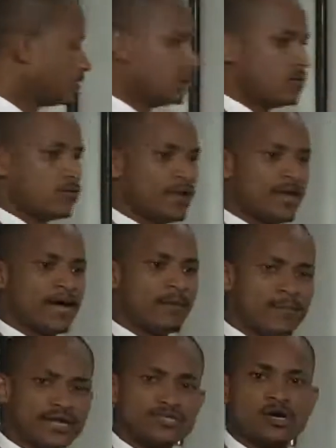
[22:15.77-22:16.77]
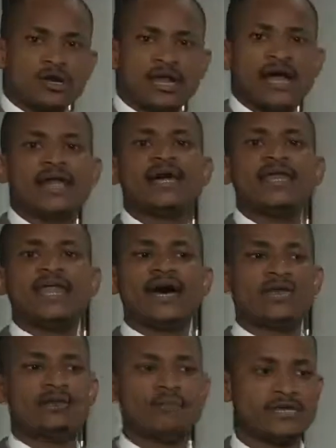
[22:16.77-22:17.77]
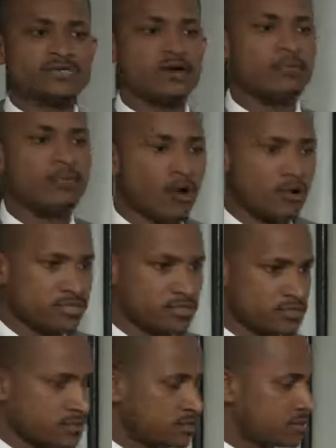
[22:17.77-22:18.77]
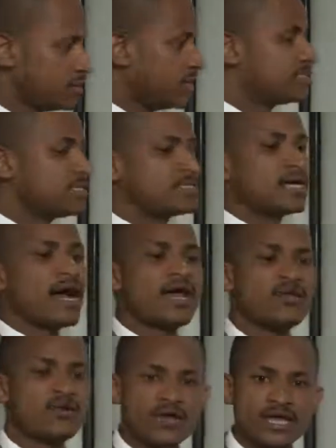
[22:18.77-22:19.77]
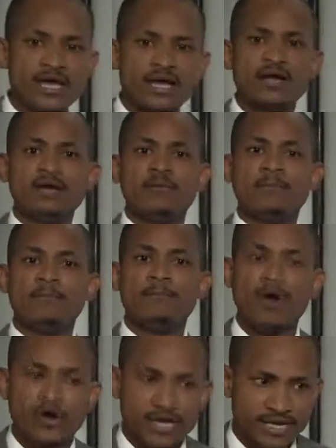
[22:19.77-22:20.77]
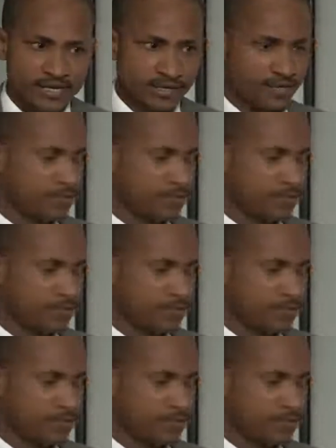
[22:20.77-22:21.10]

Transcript: When a metal and a nonmetal bonds, it is ionic bonding.